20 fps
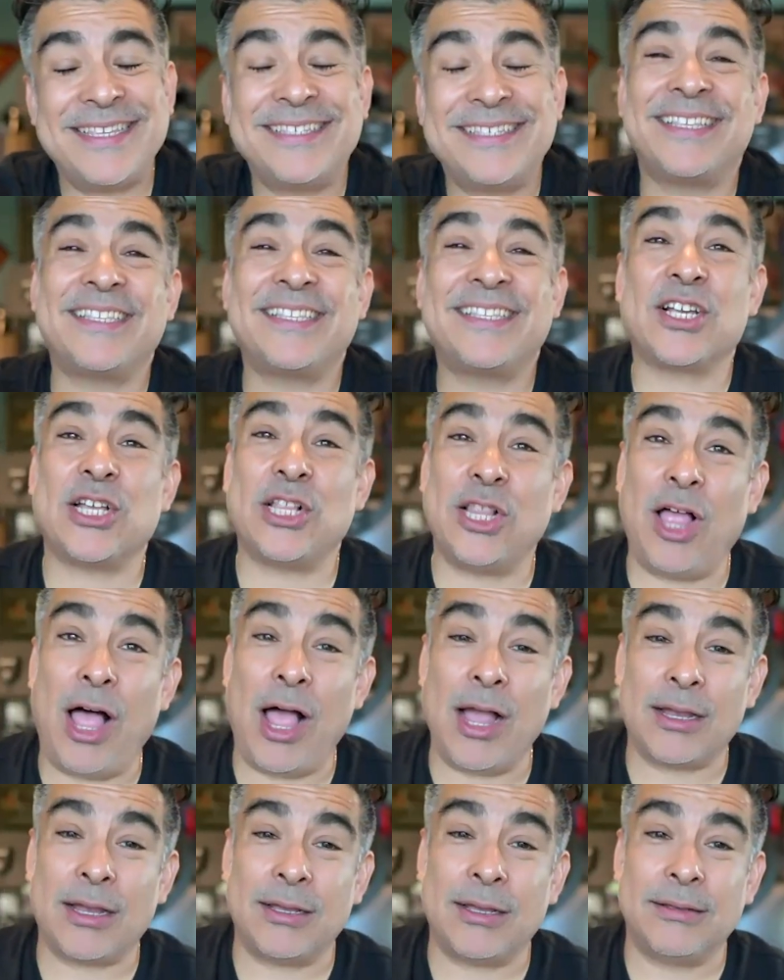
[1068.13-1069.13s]
the
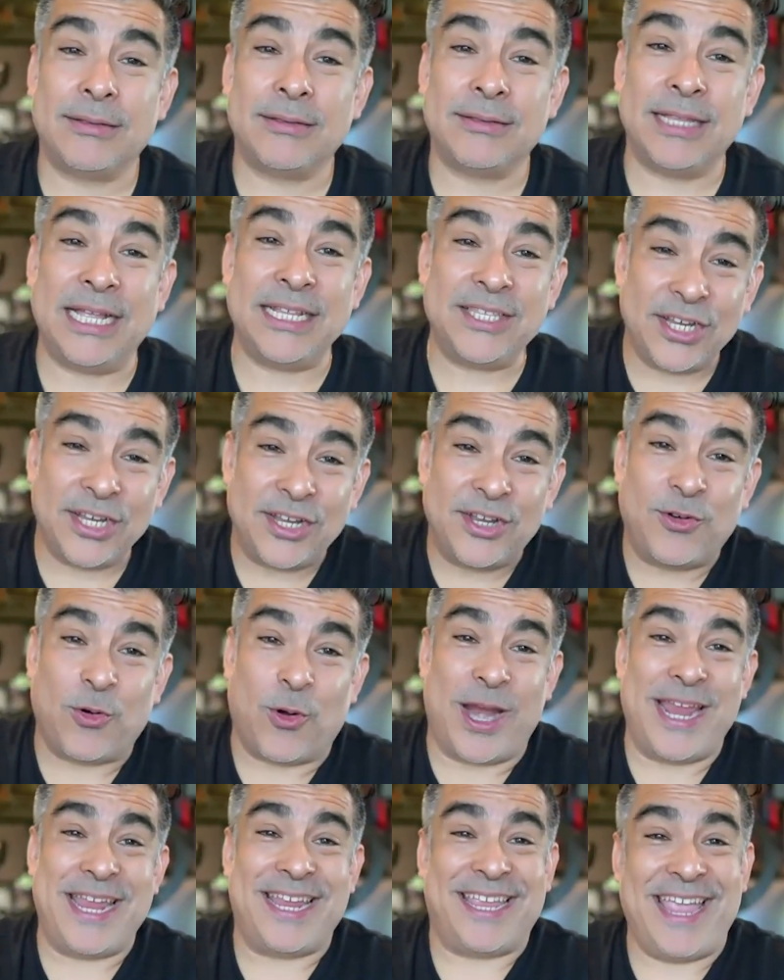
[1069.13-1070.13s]
clock. That's a
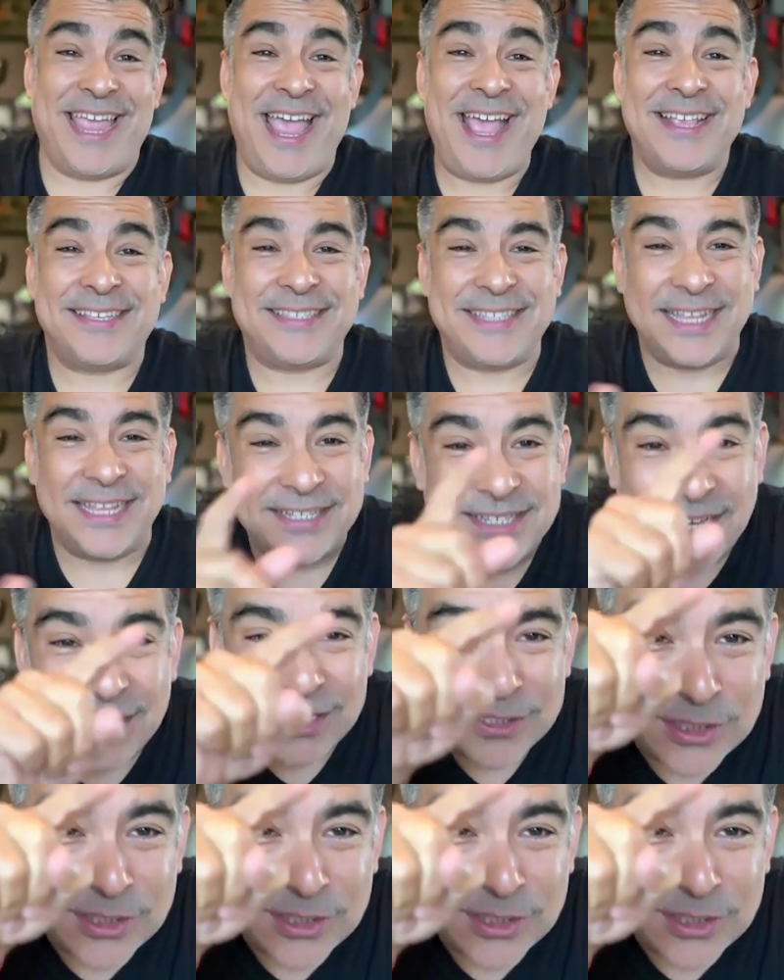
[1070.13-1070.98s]
great guess. That does